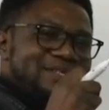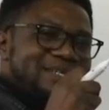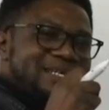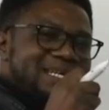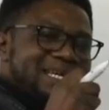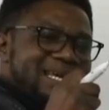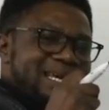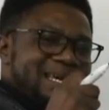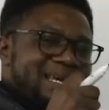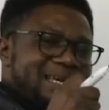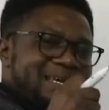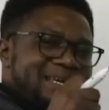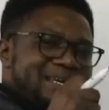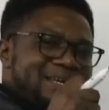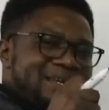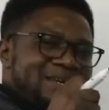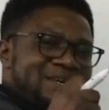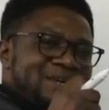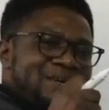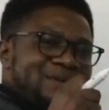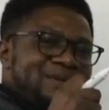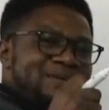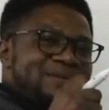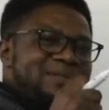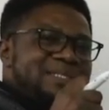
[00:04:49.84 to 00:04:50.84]
Okay.
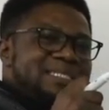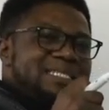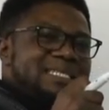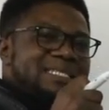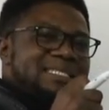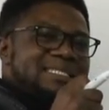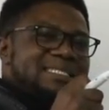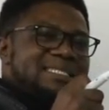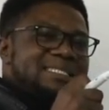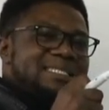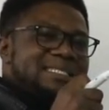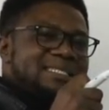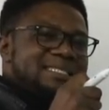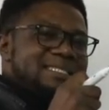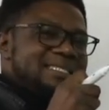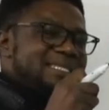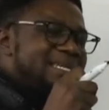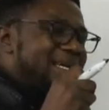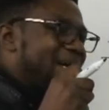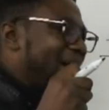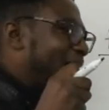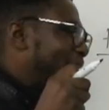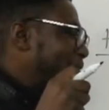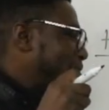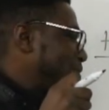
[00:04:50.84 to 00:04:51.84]
You take
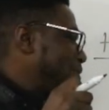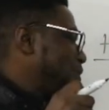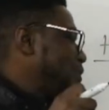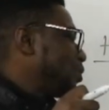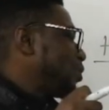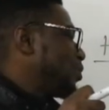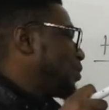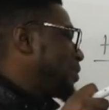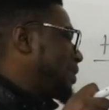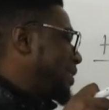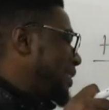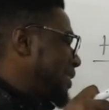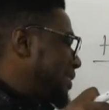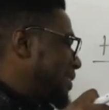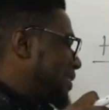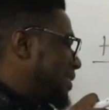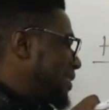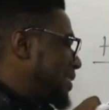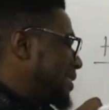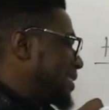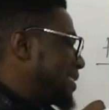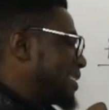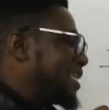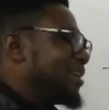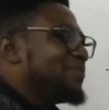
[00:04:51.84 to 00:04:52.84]
60 out. So
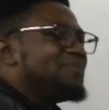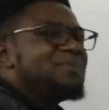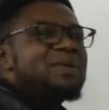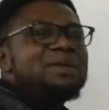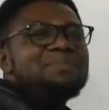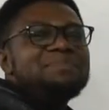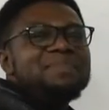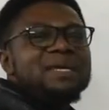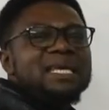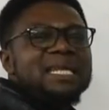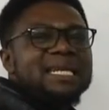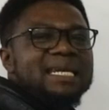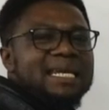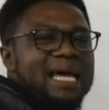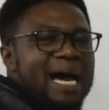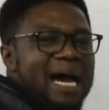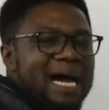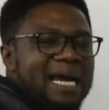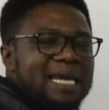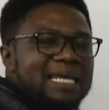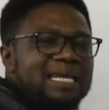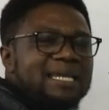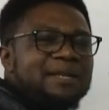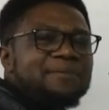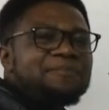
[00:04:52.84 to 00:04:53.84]
this is giving me
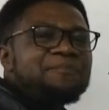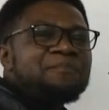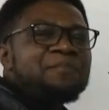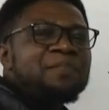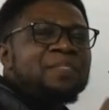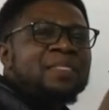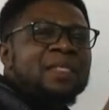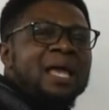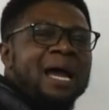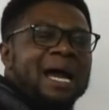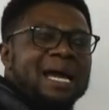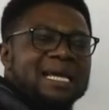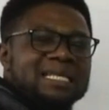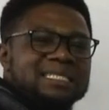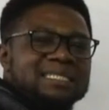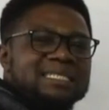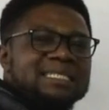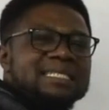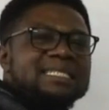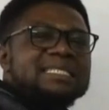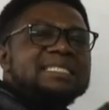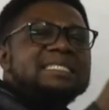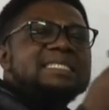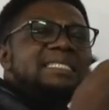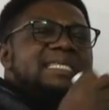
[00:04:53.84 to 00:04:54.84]
9. I
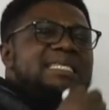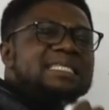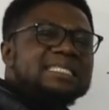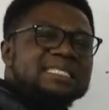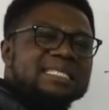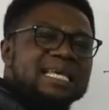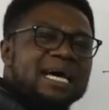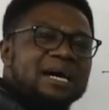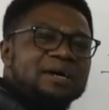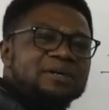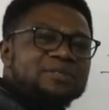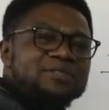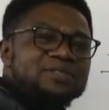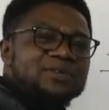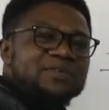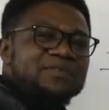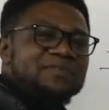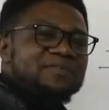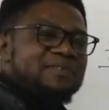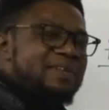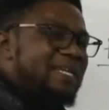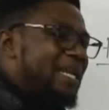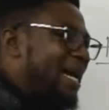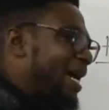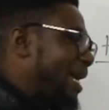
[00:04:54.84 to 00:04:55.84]
take 6 out
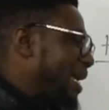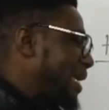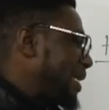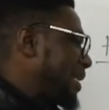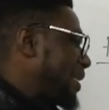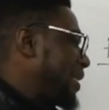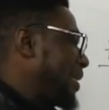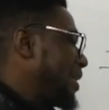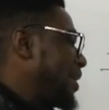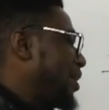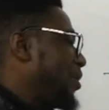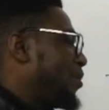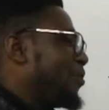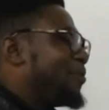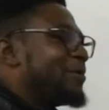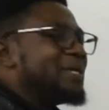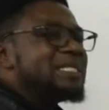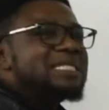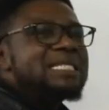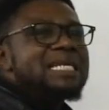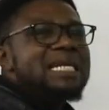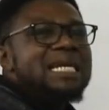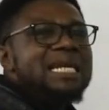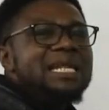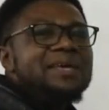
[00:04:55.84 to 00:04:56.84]
of 9,
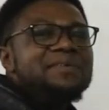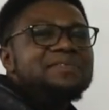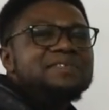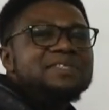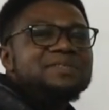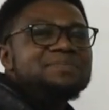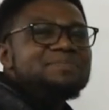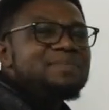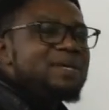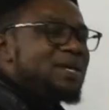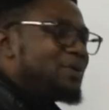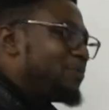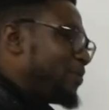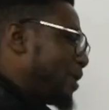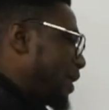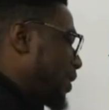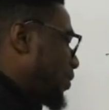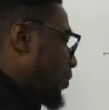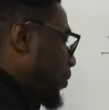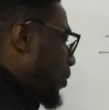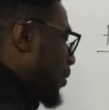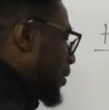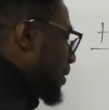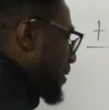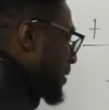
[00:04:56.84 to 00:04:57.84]
which leaves me
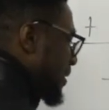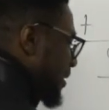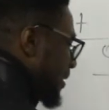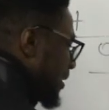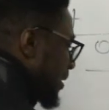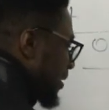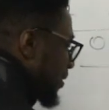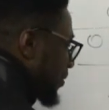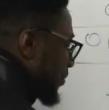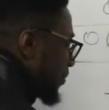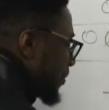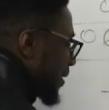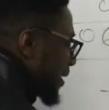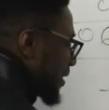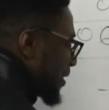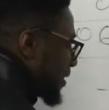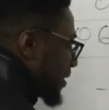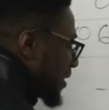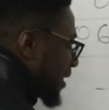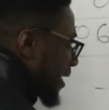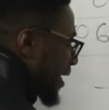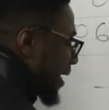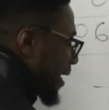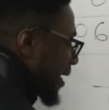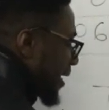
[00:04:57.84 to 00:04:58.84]
with what? With
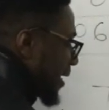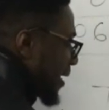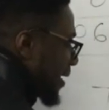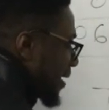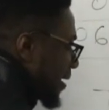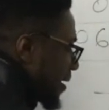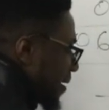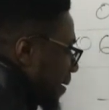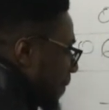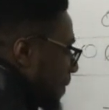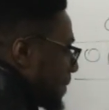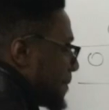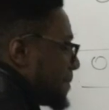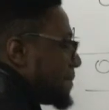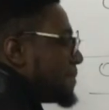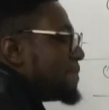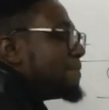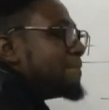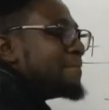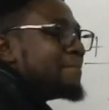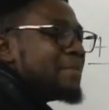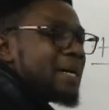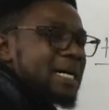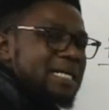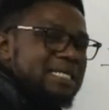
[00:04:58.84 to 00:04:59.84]
3.
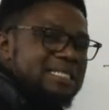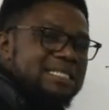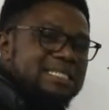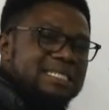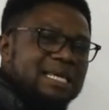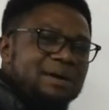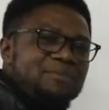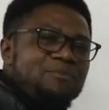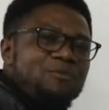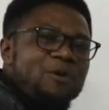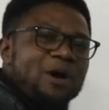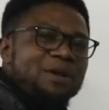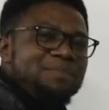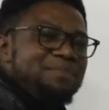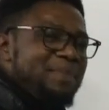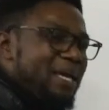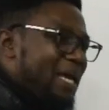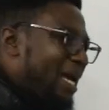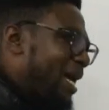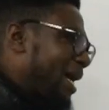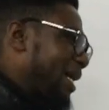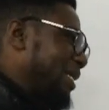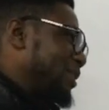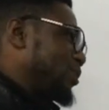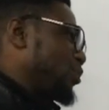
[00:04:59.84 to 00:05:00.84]
But someone
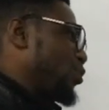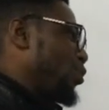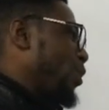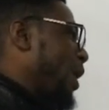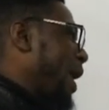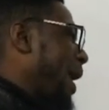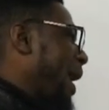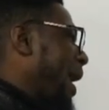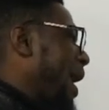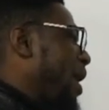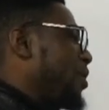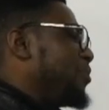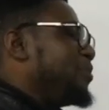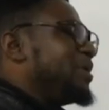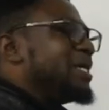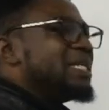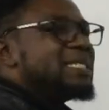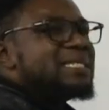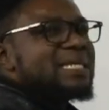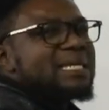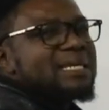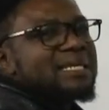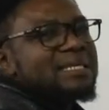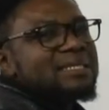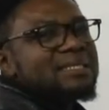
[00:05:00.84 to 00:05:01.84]
may ask, why are we
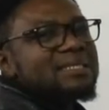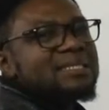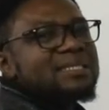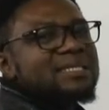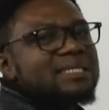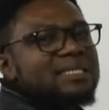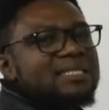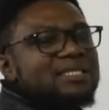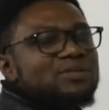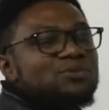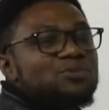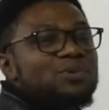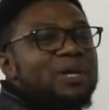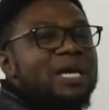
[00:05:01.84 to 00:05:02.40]
taking 6?